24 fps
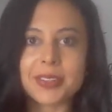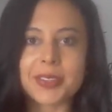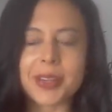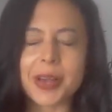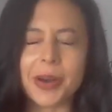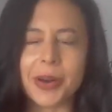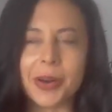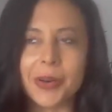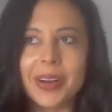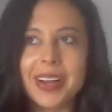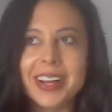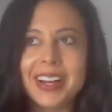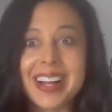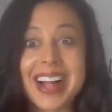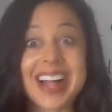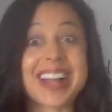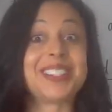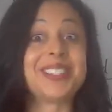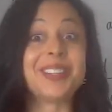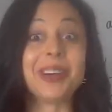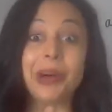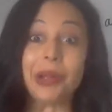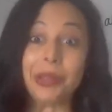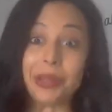So I
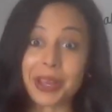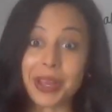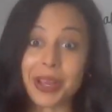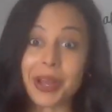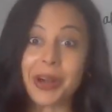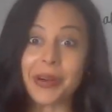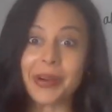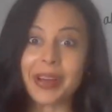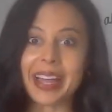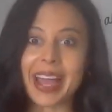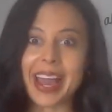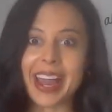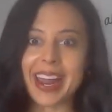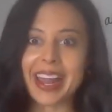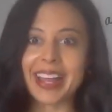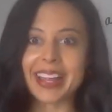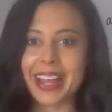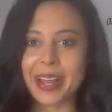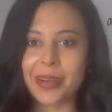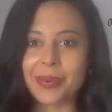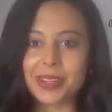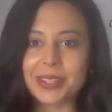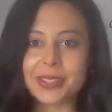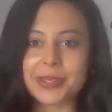still only go and get it
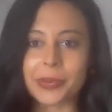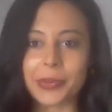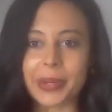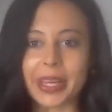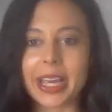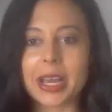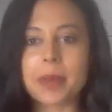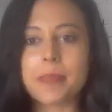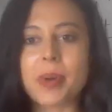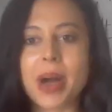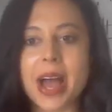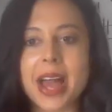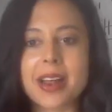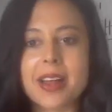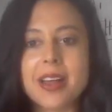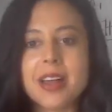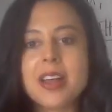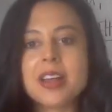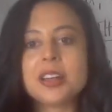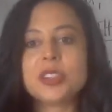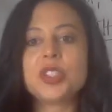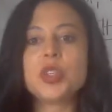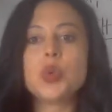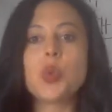like once a week. But
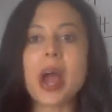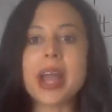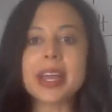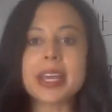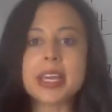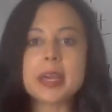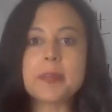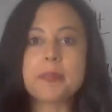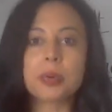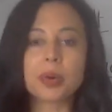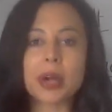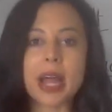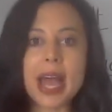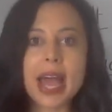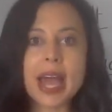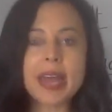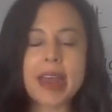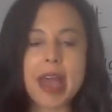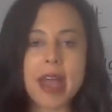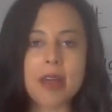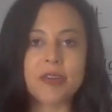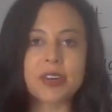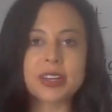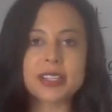do I eat bread
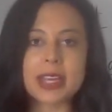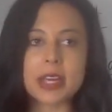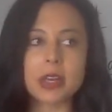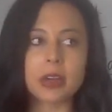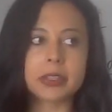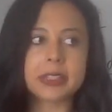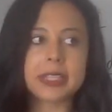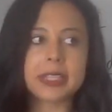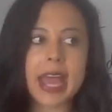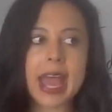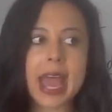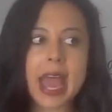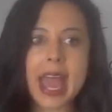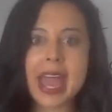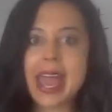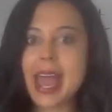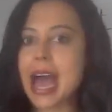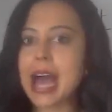every single day?